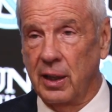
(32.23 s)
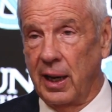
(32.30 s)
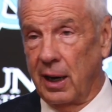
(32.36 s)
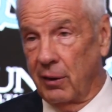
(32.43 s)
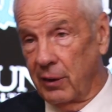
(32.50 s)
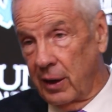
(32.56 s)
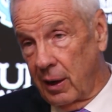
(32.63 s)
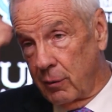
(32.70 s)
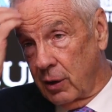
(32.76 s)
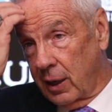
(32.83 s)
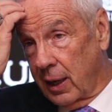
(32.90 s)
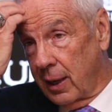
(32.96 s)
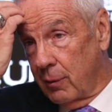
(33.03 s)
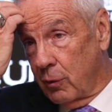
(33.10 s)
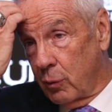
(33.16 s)
now that
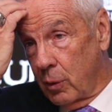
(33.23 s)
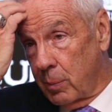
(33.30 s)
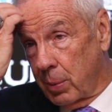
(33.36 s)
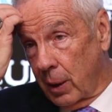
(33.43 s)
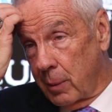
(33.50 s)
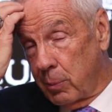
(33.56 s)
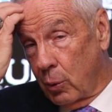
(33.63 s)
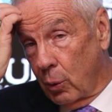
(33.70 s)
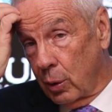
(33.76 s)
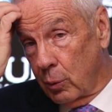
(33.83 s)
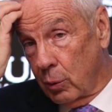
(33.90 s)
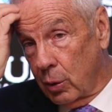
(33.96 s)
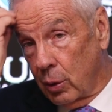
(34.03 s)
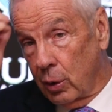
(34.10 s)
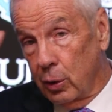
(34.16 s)
every game, if we play
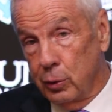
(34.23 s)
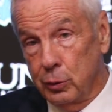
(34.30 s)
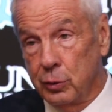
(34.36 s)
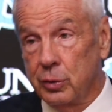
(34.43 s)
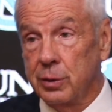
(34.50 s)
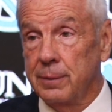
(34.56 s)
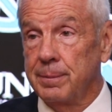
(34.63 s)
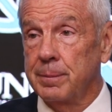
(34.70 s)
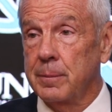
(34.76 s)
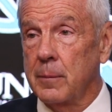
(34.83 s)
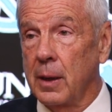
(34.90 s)
poorly, we're going to lose.